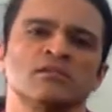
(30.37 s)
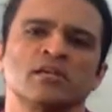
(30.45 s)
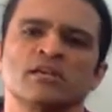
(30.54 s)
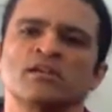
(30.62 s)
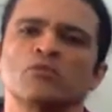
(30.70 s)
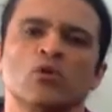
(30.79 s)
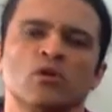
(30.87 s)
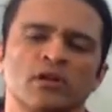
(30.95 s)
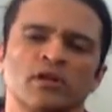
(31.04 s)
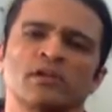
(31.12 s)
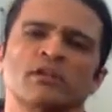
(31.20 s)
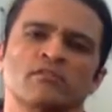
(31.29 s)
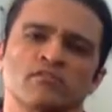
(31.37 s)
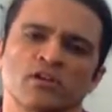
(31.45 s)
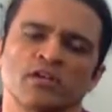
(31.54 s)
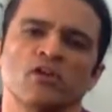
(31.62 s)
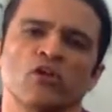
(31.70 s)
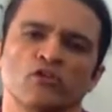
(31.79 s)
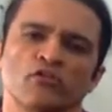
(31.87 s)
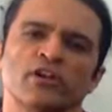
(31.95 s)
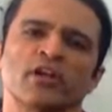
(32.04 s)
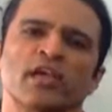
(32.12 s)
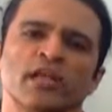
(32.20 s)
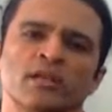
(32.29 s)
getting coordinated and working all over
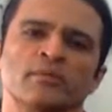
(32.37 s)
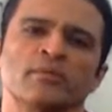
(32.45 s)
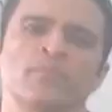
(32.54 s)
again.